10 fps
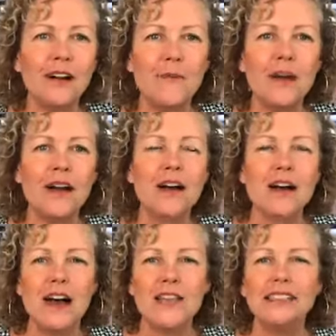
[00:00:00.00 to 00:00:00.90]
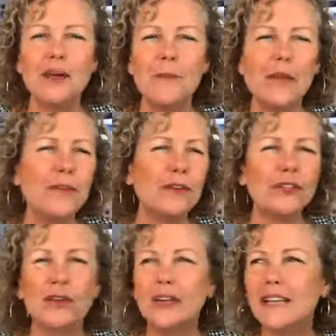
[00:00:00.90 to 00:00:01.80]
I think some people
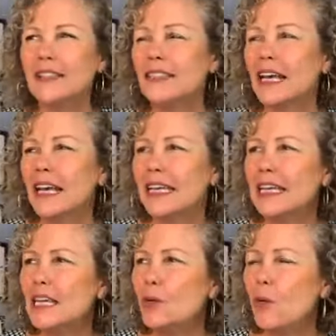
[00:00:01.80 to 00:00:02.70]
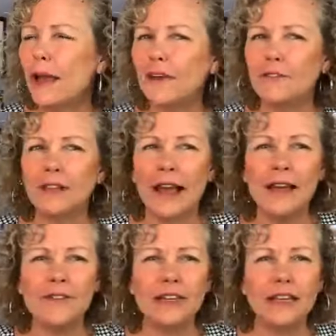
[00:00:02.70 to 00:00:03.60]
are turning this keto way of
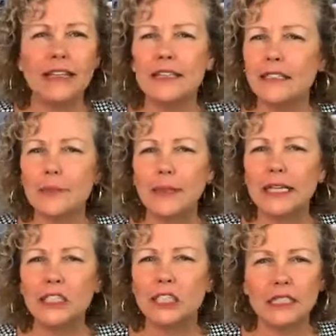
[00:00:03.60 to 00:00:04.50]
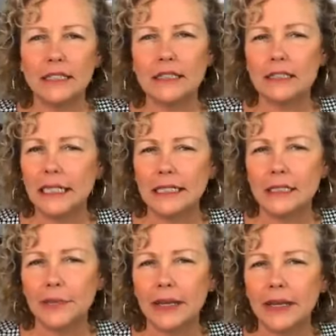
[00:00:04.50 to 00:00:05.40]
life into something it just doesn't
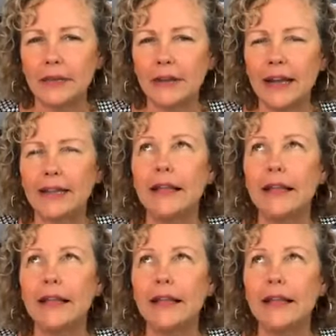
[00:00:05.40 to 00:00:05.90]
need to be, right?